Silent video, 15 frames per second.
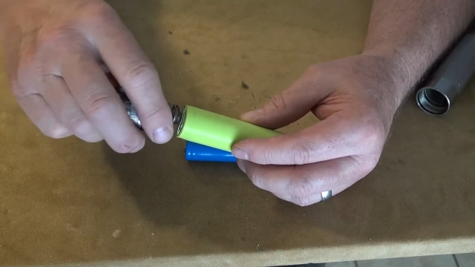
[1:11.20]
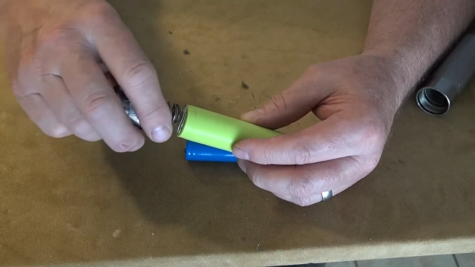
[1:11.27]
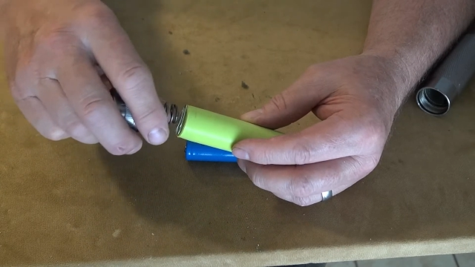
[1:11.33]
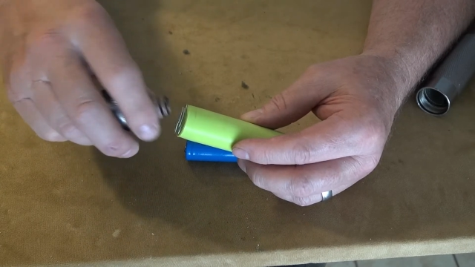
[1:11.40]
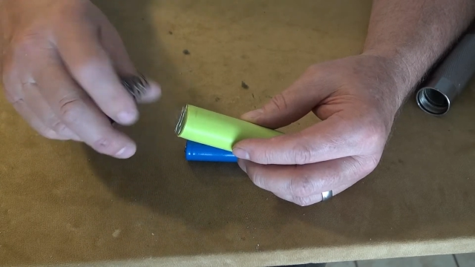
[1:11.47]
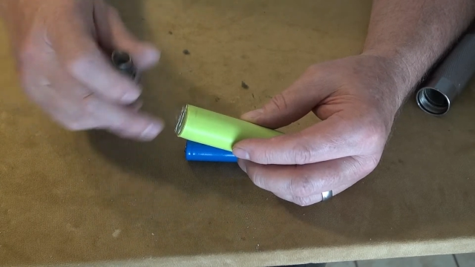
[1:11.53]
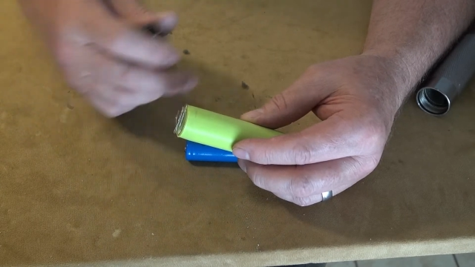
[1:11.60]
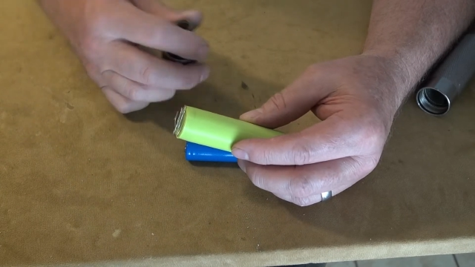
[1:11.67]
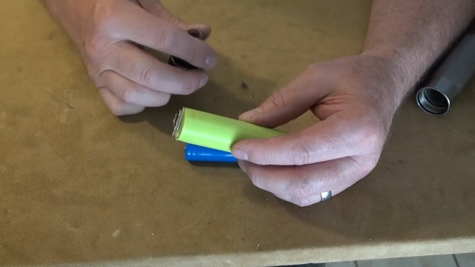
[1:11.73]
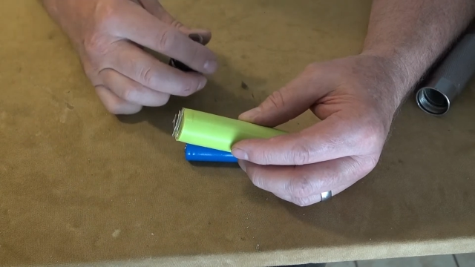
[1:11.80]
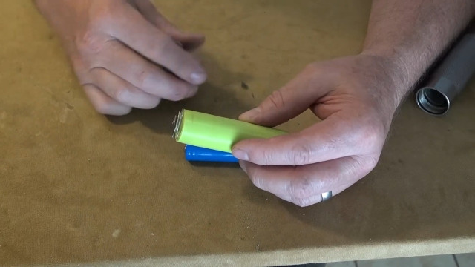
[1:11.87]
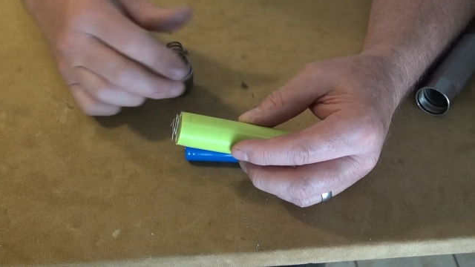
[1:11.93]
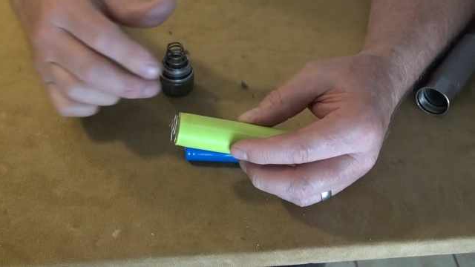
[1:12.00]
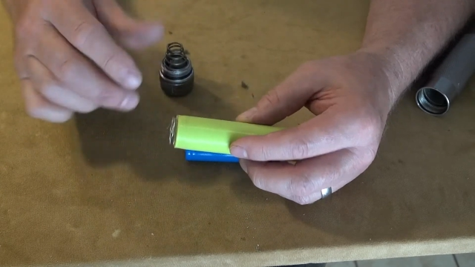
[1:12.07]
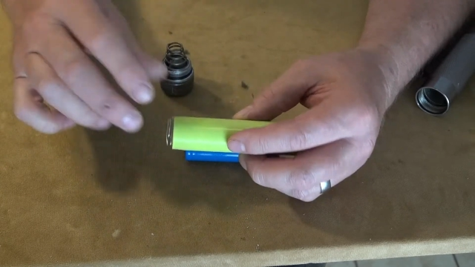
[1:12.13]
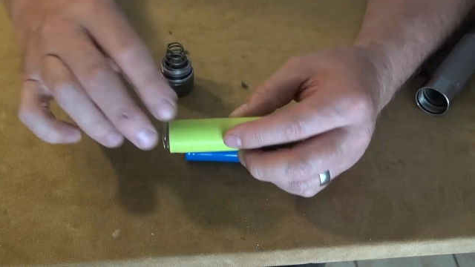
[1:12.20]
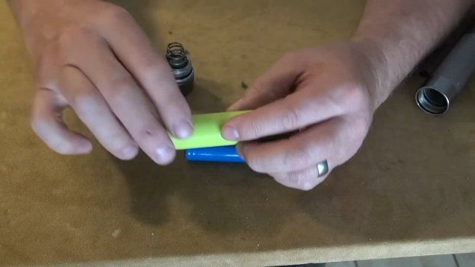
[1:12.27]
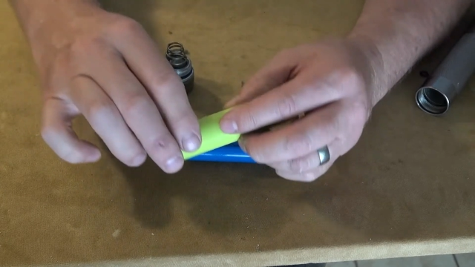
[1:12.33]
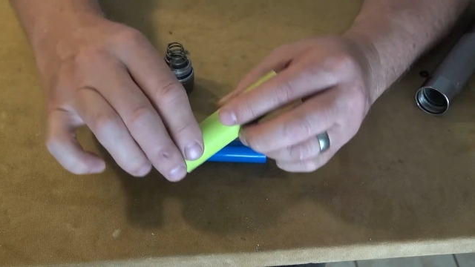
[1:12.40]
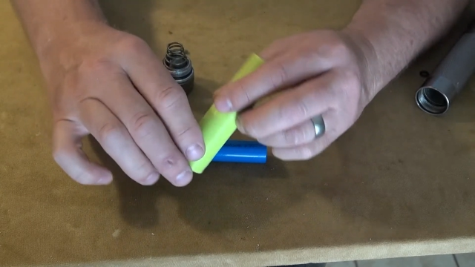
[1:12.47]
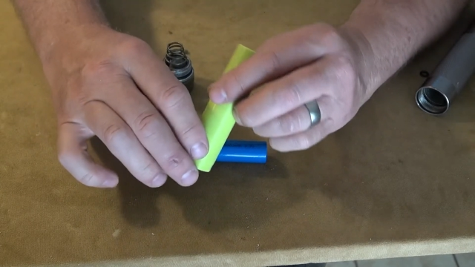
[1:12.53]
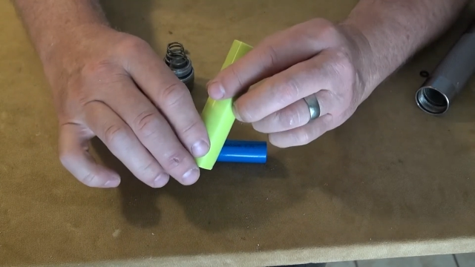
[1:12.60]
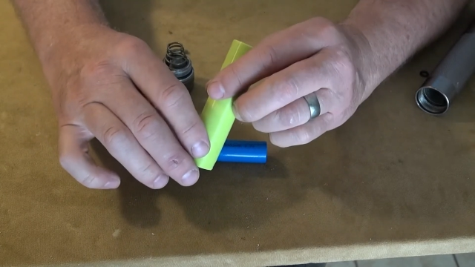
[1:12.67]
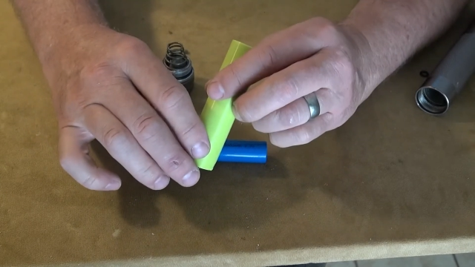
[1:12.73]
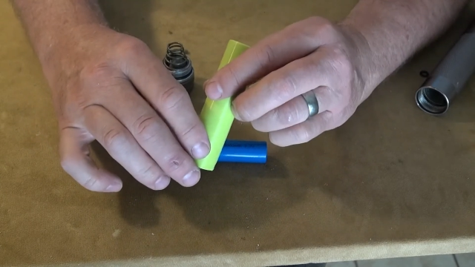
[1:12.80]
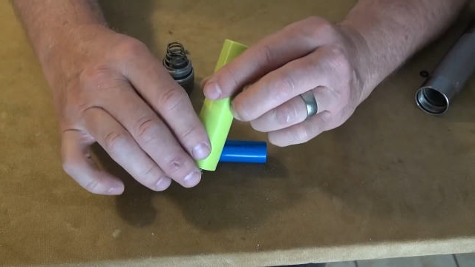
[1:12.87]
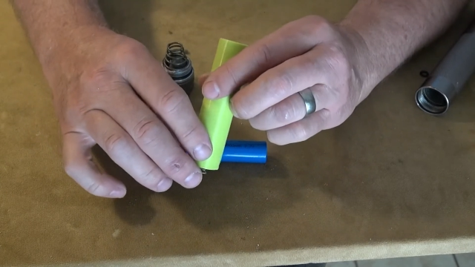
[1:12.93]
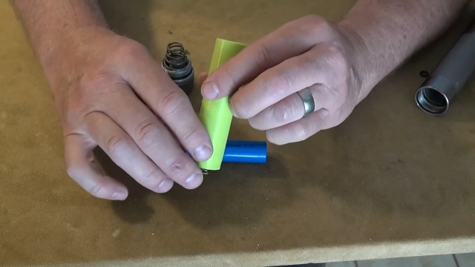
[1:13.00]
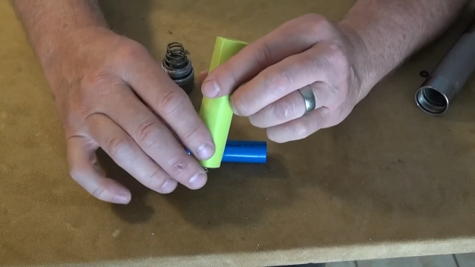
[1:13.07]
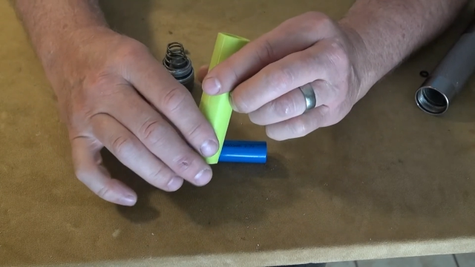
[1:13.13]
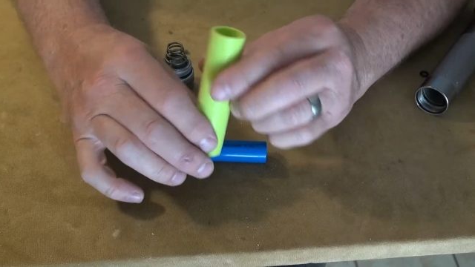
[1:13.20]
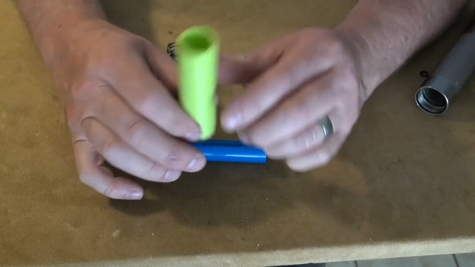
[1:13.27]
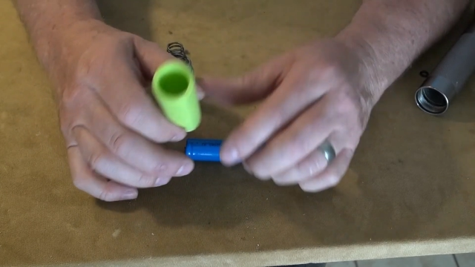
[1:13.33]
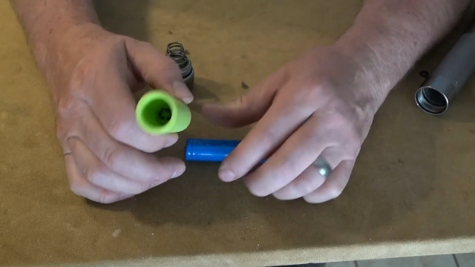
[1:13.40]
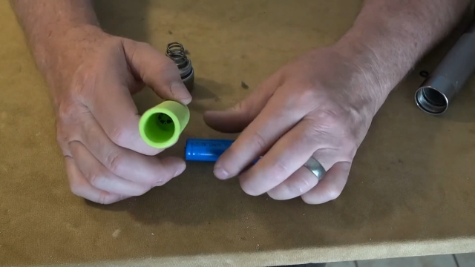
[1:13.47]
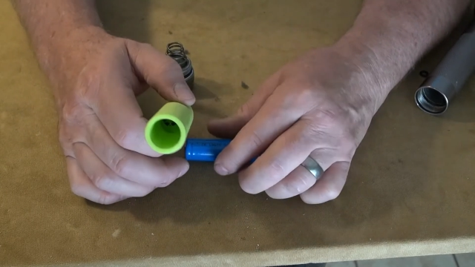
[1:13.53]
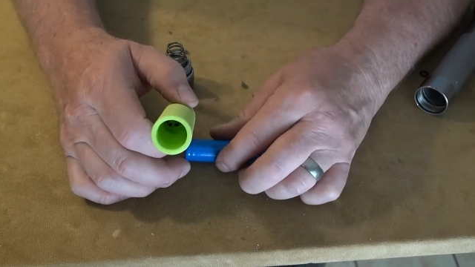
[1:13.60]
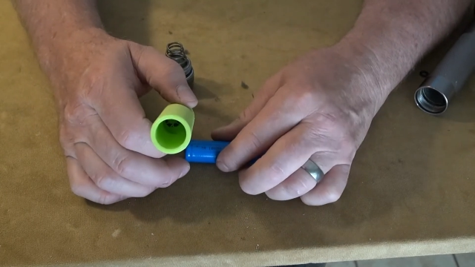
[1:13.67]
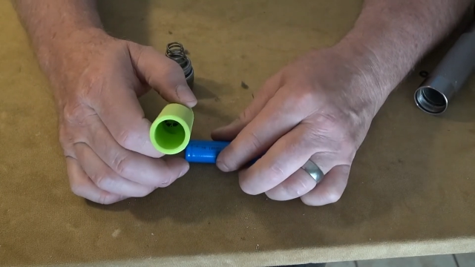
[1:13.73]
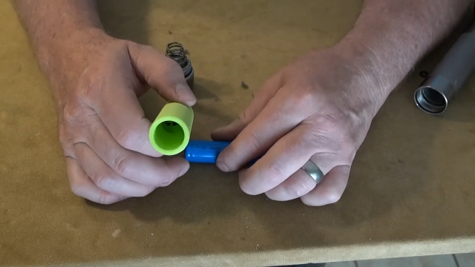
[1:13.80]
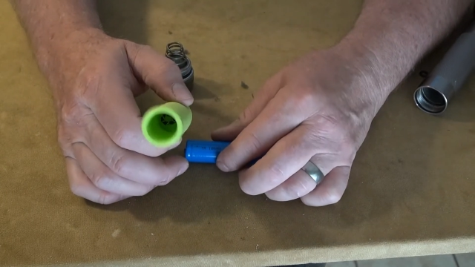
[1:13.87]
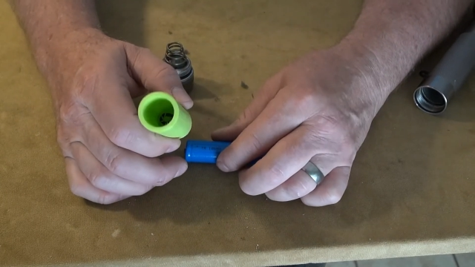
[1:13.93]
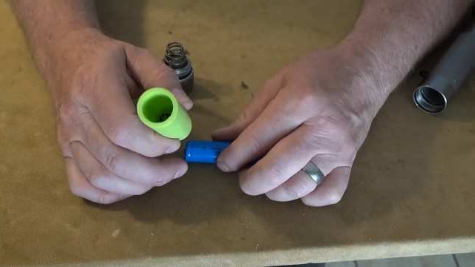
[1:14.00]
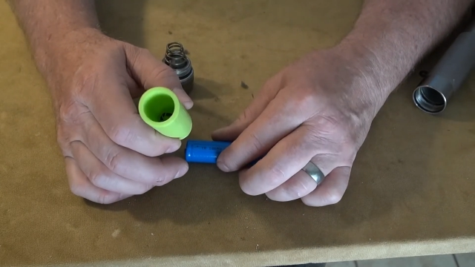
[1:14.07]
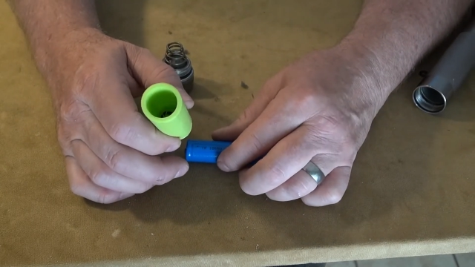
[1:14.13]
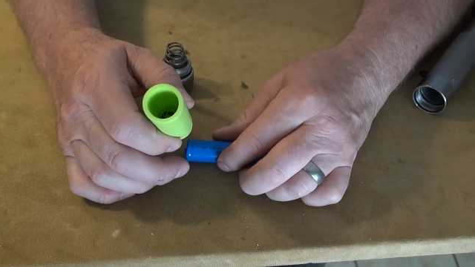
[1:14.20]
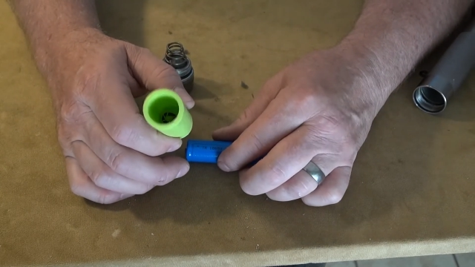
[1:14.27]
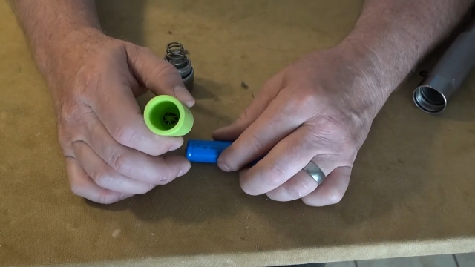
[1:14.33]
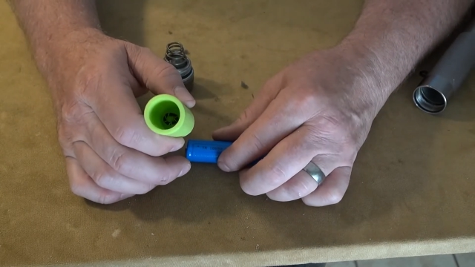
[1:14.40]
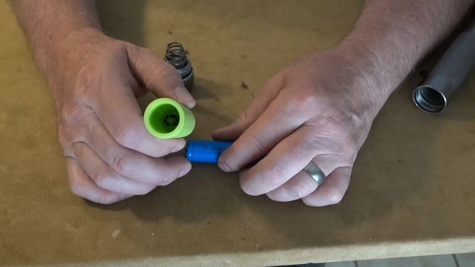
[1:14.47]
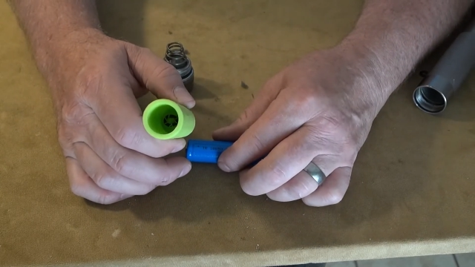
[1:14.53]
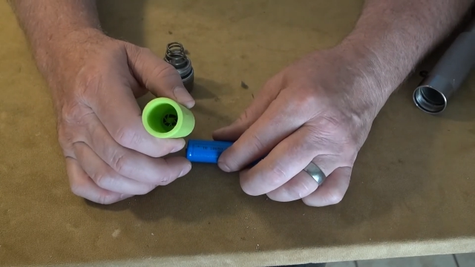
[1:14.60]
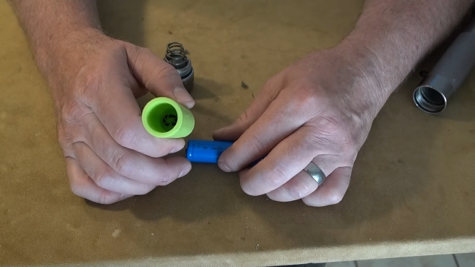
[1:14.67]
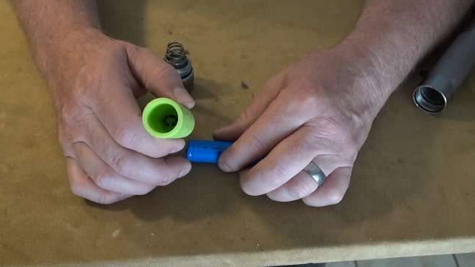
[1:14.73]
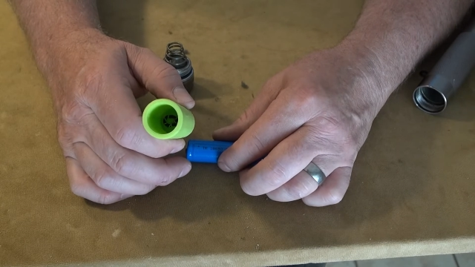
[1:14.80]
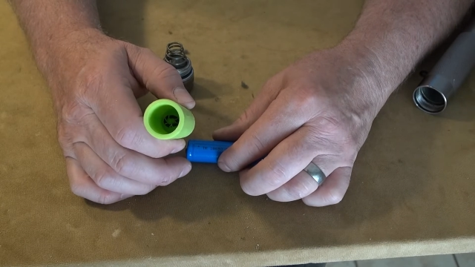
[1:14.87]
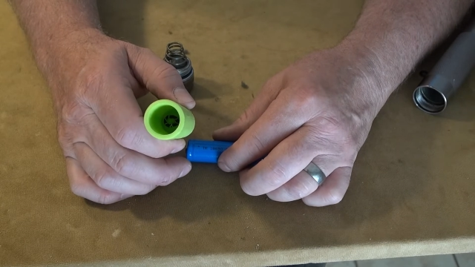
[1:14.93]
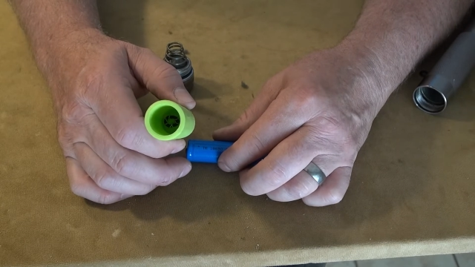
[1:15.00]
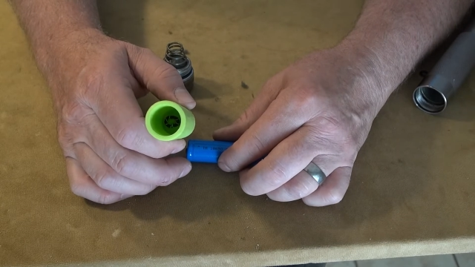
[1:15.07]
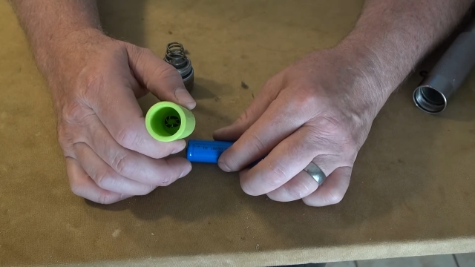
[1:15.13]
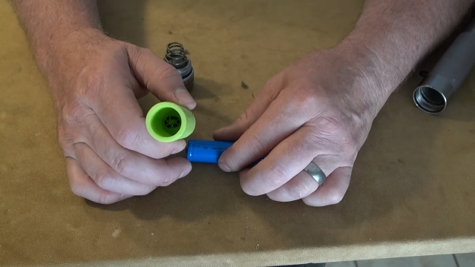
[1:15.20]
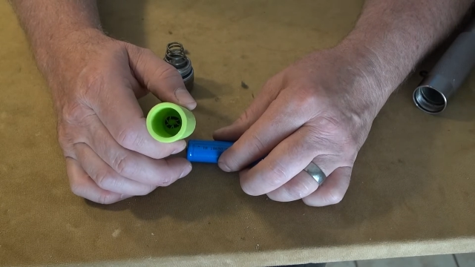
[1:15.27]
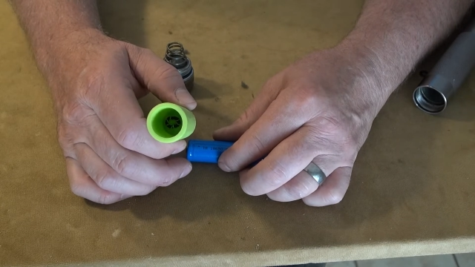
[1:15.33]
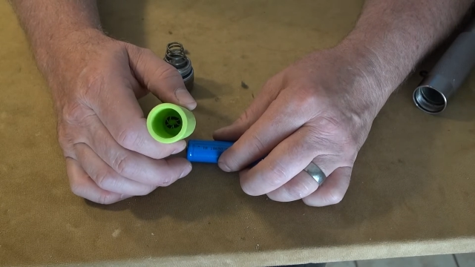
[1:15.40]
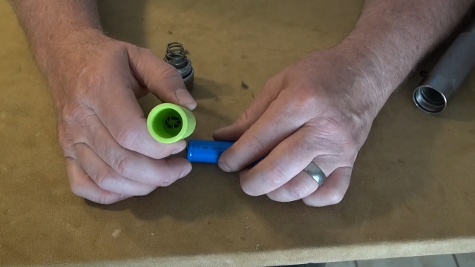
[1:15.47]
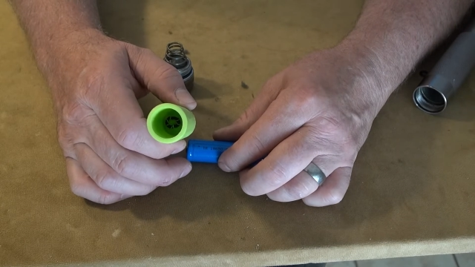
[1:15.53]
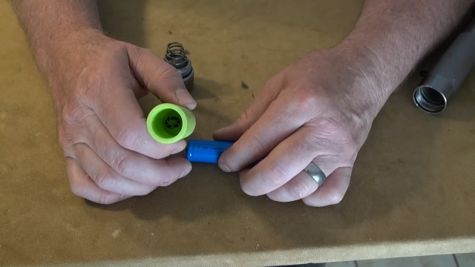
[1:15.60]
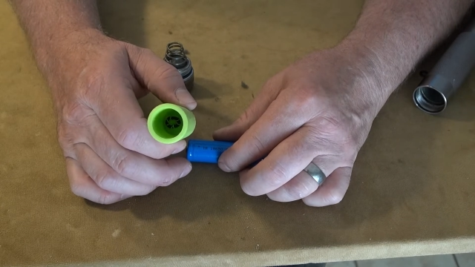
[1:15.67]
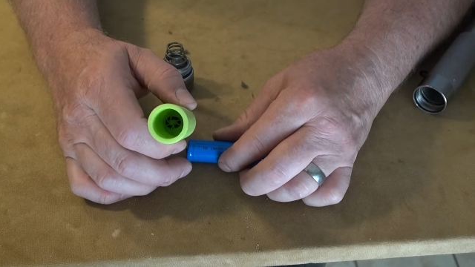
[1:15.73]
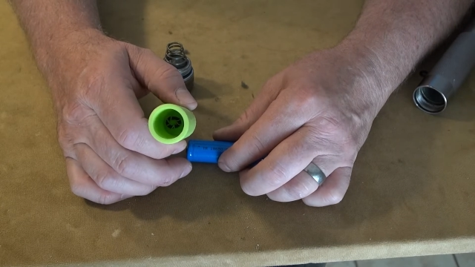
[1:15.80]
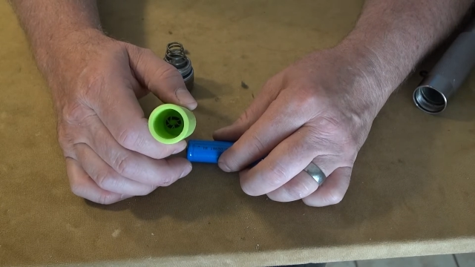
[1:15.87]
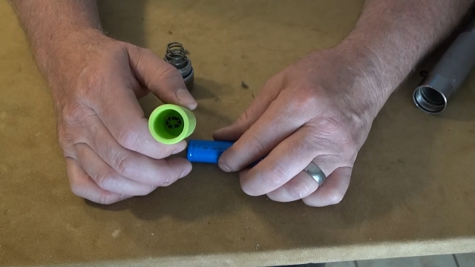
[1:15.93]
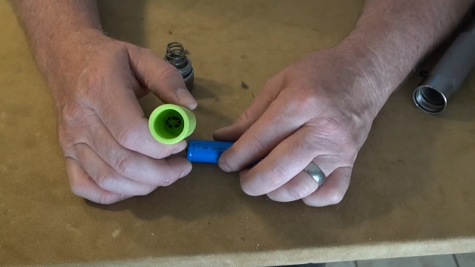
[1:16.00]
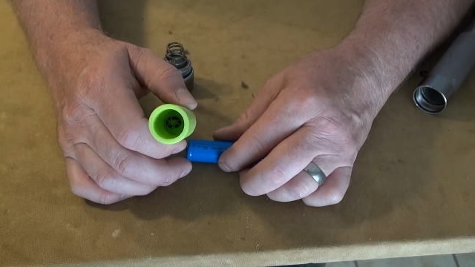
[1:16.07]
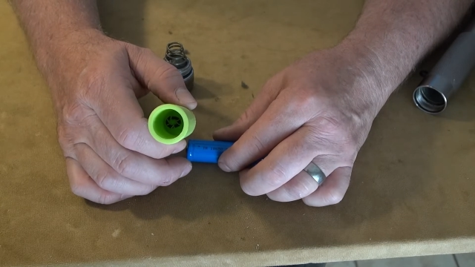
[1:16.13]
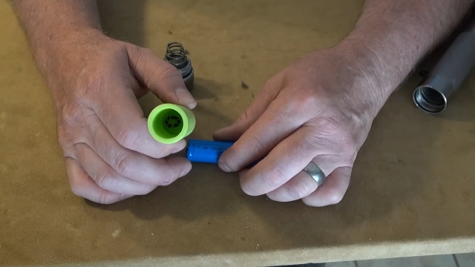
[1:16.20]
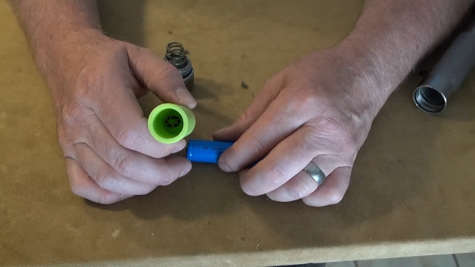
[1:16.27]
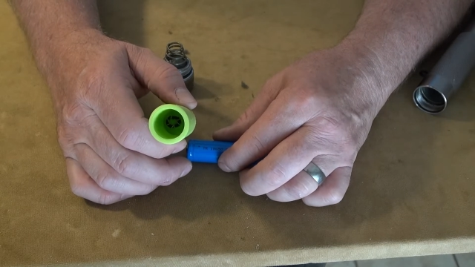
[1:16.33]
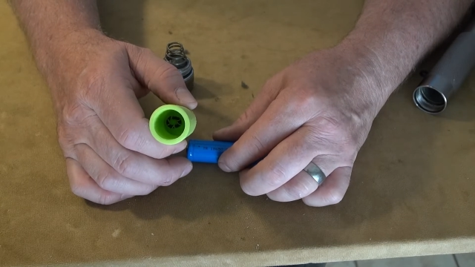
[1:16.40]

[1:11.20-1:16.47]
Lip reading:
(no speaker visible)